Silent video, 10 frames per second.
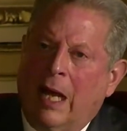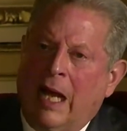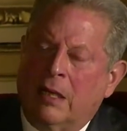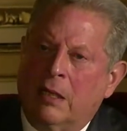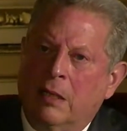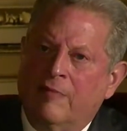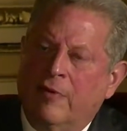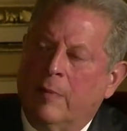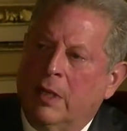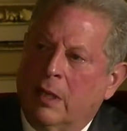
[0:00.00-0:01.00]
I come
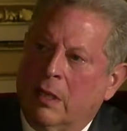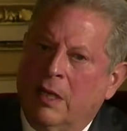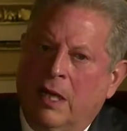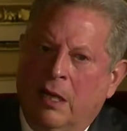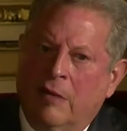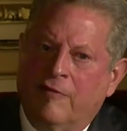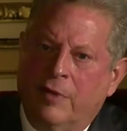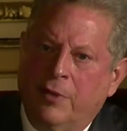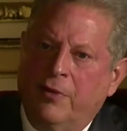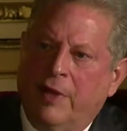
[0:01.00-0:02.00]
from a little town of
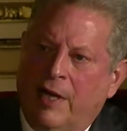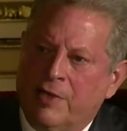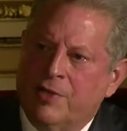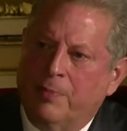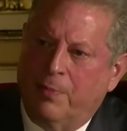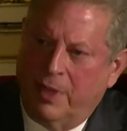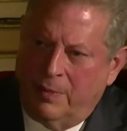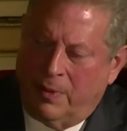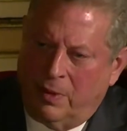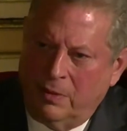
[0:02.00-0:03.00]
2,000
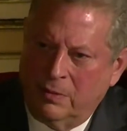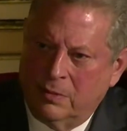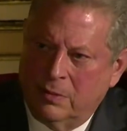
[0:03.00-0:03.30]
people